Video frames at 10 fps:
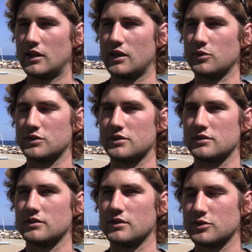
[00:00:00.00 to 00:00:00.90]
it was
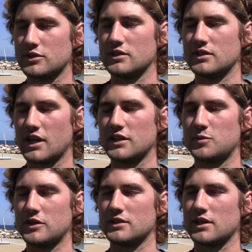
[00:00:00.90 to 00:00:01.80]
it was intense
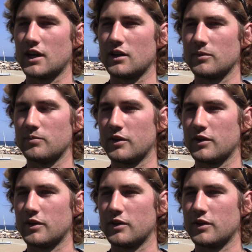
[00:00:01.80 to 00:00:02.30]
because they had a,